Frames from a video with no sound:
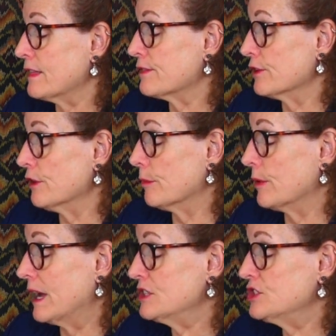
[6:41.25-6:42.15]
the
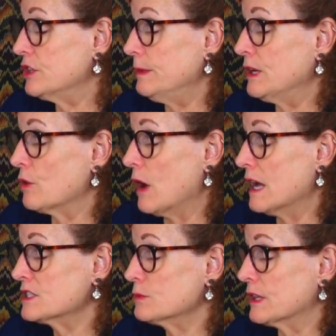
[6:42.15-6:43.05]
thoroughbred should be
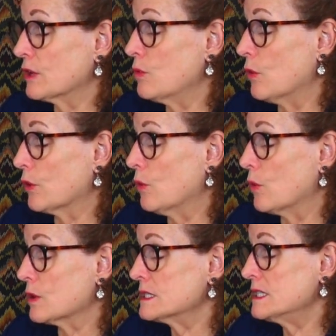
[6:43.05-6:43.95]
crossed with the quarter
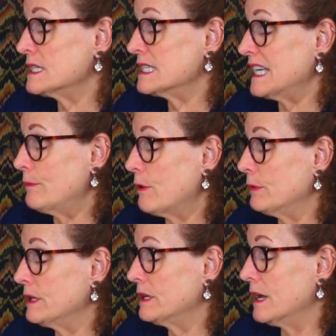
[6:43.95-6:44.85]
horse to see what would